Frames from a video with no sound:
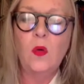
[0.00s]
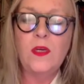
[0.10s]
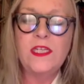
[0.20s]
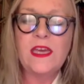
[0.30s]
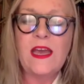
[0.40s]

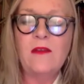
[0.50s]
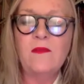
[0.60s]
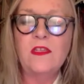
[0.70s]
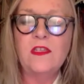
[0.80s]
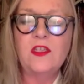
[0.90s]
we'd
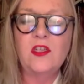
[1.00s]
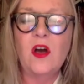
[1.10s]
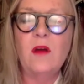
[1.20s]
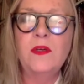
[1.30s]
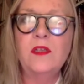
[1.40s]
count the
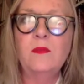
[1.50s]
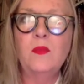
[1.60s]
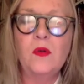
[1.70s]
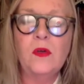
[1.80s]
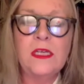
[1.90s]
starboard
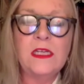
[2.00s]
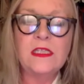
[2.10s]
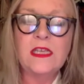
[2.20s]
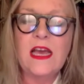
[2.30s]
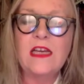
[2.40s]

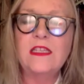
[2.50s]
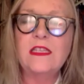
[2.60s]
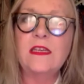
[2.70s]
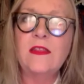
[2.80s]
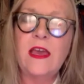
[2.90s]
buoys
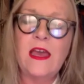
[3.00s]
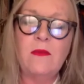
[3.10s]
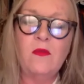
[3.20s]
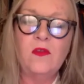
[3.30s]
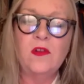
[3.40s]
casting their
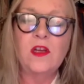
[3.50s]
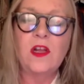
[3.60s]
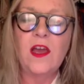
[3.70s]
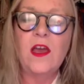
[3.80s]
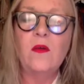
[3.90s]
emerald
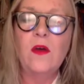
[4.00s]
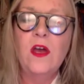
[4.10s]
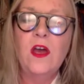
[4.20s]
glow